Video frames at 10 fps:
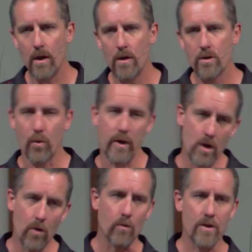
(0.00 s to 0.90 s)
so we
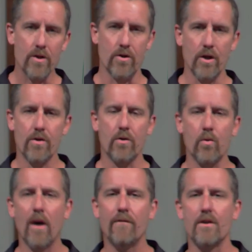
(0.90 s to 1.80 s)
know it wasn't just the
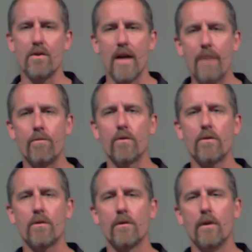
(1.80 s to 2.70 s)
12
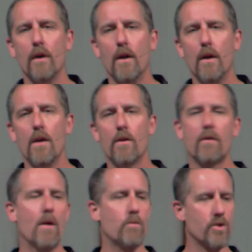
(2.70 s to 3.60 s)
disciples. The
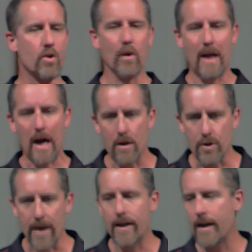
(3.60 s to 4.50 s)
crowd was so large,
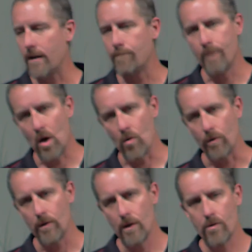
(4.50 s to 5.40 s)
he had to get in a
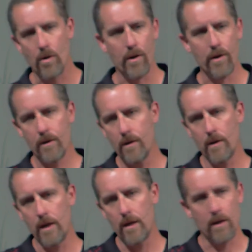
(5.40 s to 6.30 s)
boat so that
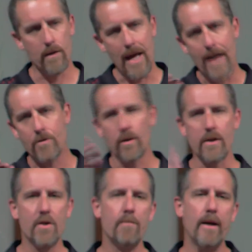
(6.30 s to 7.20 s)
he could actually
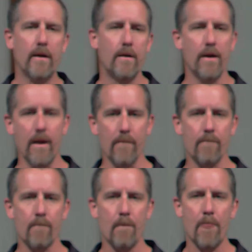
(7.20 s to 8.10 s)
speak to them.
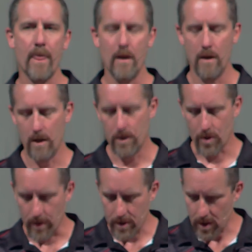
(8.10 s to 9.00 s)

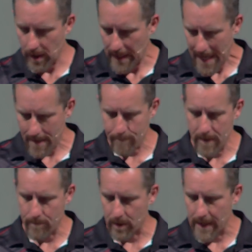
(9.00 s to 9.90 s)
So there's a lot of
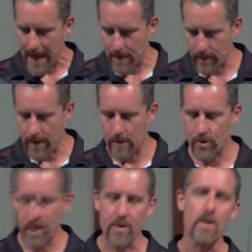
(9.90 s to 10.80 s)
people gathering around
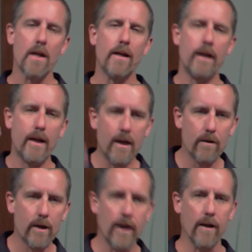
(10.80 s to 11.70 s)
Jesus,
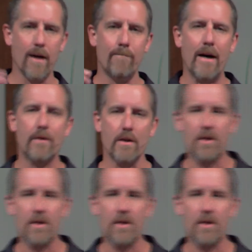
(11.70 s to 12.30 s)
hearing about this